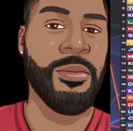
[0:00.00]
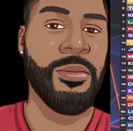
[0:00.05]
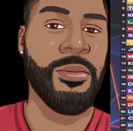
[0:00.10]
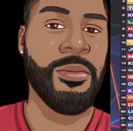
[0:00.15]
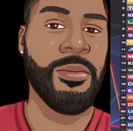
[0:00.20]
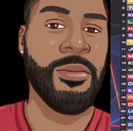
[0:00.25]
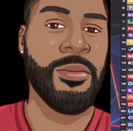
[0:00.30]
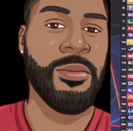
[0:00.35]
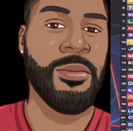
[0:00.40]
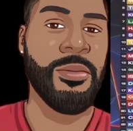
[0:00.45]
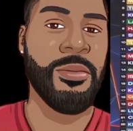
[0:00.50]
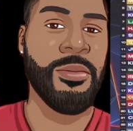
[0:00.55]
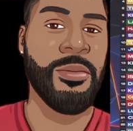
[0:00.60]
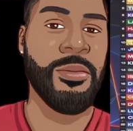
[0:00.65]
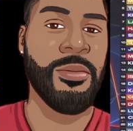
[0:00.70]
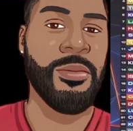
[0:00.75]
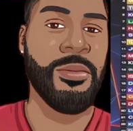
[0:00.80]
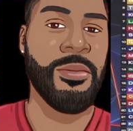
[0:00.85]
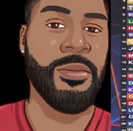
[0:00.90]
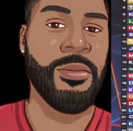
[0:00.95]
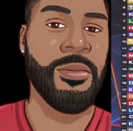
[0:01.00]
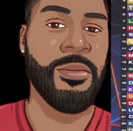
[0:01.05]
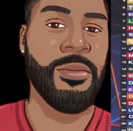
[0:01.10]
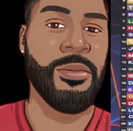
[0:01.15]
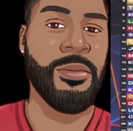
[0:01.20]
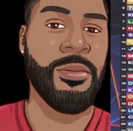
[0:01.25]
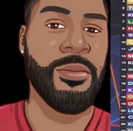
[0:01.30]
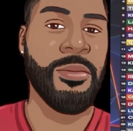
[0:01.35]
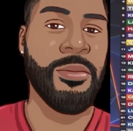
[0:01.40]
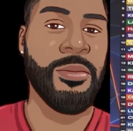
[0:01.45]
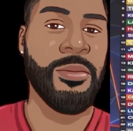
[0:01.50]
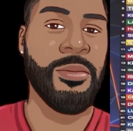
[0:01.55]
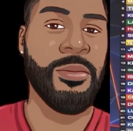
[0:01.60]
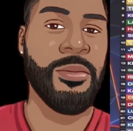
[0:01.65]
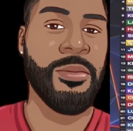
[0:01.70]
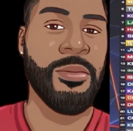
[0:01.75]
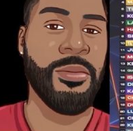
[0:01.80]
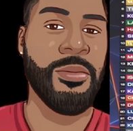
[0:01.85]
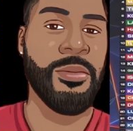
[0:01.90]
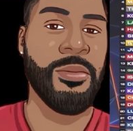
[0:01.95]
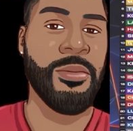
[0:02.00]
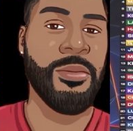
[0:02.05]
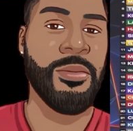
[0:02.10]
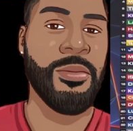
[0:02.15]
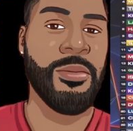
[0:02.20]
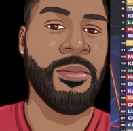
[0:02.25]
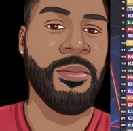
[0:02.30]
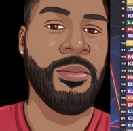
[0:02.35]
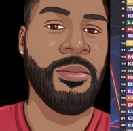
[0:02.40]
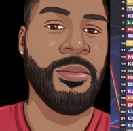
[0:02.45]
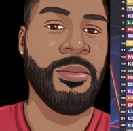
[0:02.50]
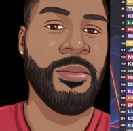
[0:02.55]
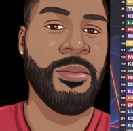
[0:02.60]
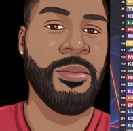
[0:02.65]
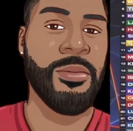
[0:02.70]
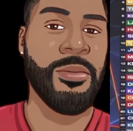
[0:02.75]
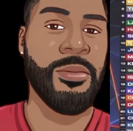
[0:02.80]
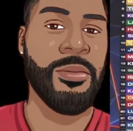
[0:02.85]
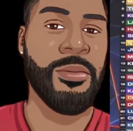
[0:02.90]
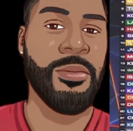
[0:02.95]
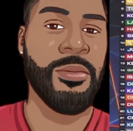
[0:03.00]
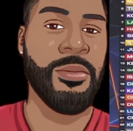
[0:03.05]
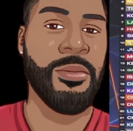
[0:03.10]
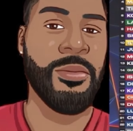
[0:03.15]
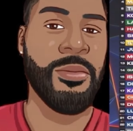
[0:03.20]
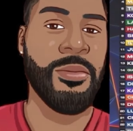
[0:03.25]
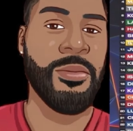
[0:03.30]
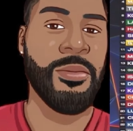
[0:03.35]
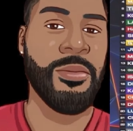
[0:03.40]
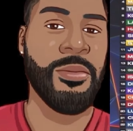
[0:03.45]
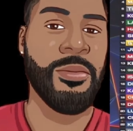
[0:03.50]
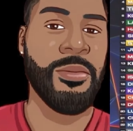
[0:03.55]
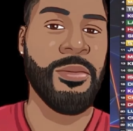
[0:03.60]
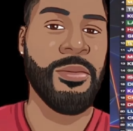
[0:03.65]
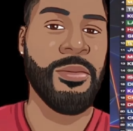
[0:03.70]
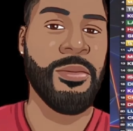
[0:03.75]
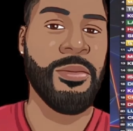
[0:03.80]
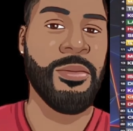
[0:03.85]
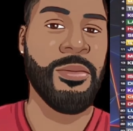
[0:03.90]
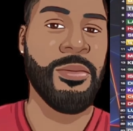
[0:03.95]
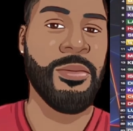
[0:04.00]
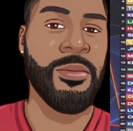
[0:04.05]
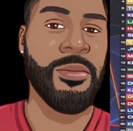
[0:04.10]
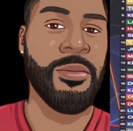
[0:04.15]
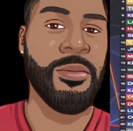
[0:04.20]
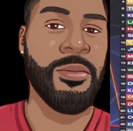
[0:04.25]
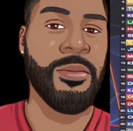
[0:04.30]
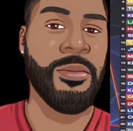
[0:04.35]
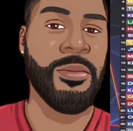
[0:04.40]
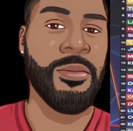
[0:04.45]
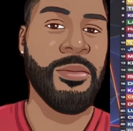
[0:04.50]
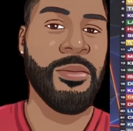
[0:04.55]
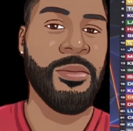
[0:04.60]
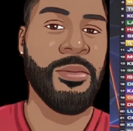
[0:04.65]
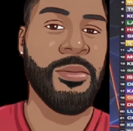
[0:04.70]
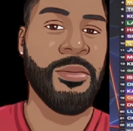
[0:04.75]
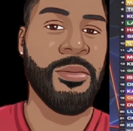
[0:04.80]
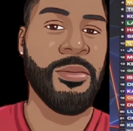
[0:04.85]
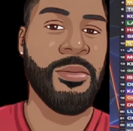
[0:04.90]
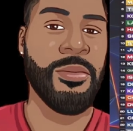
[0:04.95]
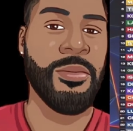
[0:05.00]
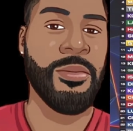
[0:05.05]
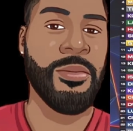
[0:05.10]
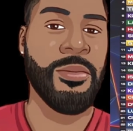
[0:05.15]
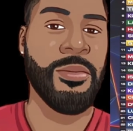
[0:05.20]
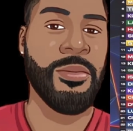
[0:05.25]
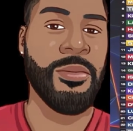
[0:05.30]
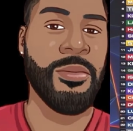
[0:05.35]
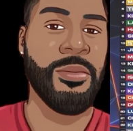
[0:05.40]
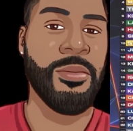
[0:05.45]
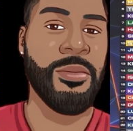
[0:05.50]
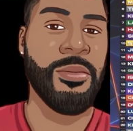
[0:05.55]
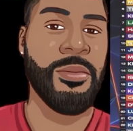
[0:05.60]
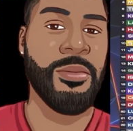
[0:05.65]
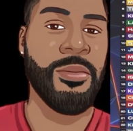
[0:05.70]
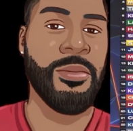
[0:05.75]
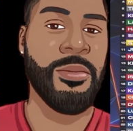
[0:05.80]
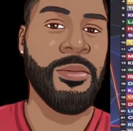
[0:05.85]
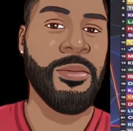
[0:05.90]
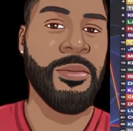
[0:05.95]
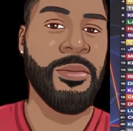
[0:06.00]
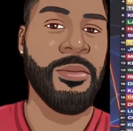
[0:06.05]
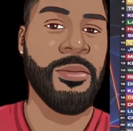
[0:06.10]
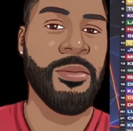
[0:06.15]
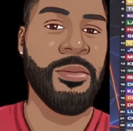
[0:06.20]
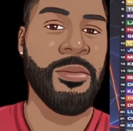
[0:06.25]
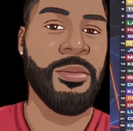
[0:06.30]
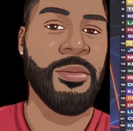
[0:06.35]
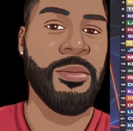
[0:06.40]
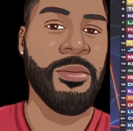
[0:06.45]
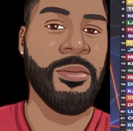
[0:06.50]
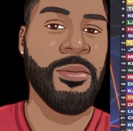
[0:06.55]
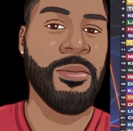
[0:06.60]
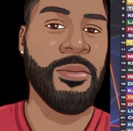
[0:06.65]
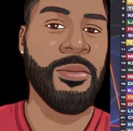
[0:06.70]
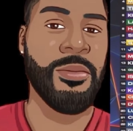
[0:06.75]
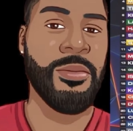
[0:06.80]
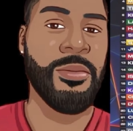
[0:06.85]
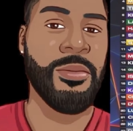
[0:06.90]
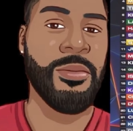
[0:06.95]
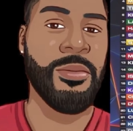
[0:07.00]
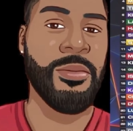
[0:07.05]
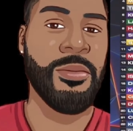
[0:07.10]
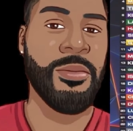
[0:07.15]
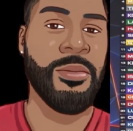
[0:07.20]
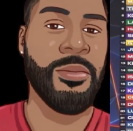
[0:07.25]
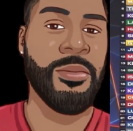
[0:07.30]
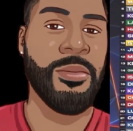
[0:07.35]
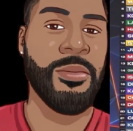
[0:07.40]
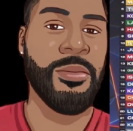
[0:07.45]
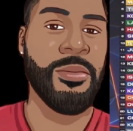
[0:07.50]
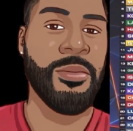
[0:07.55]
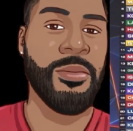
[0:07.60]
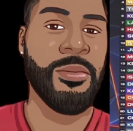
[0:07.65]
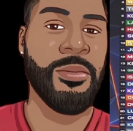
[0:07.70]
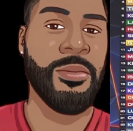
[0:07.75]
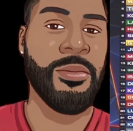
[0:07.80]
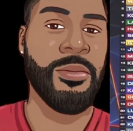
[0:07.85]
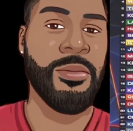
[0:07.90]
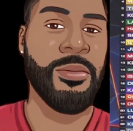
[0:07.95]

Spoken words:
The person shown says nothing.